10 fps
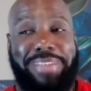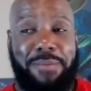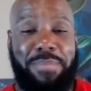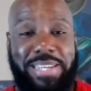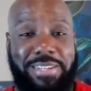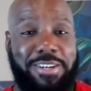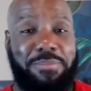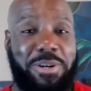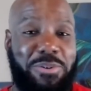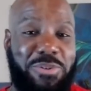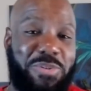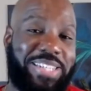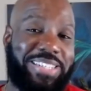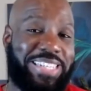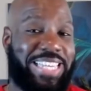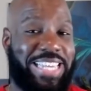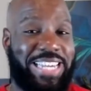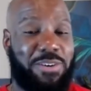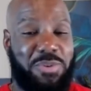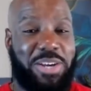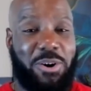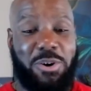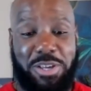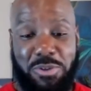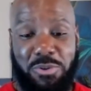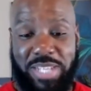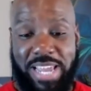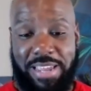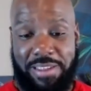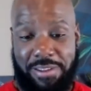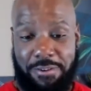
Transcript: I mean, come on, you raising a kid. We all can do that.